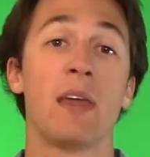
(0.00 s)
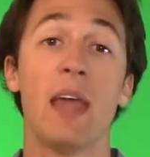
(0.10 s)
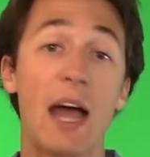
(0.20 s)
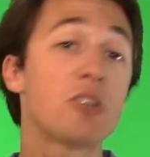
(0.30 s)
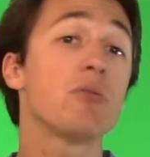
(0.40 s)

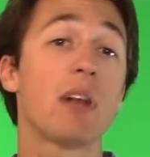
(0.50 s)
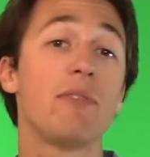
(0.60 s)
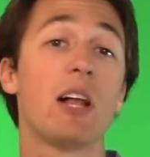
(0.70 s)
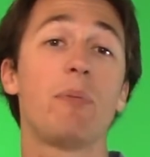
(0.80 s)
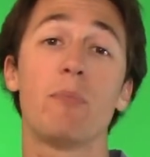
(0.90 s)
as you
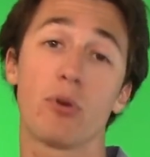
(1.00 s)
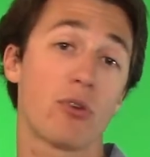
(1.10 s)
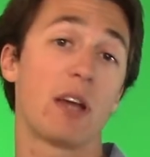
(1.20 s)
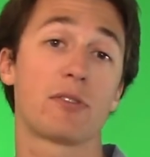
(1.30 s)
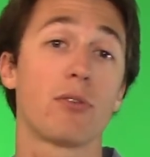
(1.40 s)
level up and
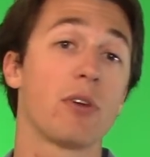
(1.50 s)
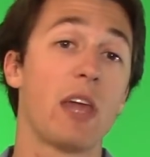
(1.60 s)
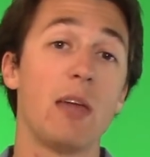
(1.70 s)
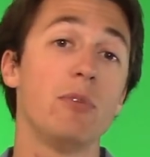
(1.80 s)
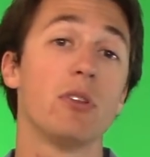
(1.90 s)
progress through the
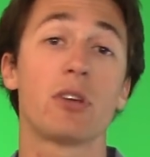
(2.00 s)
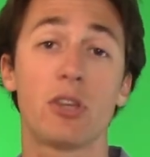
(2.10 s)
game, you'll